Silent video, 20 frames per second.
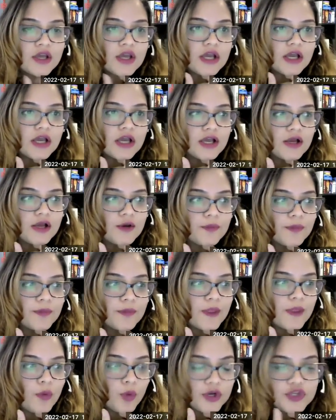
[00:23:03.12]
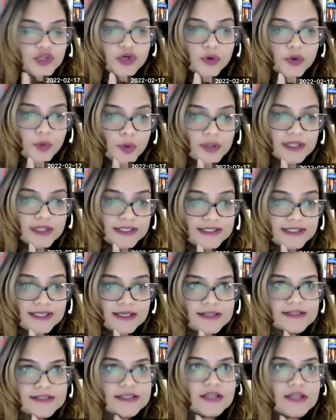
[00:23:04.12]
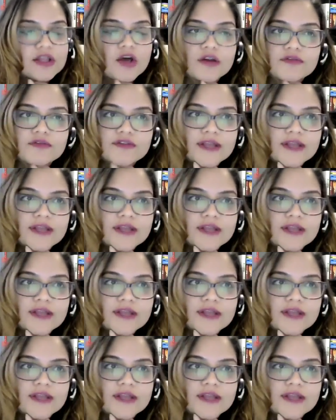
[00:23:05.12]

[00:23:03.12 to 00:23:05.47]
what your role entails. A lot of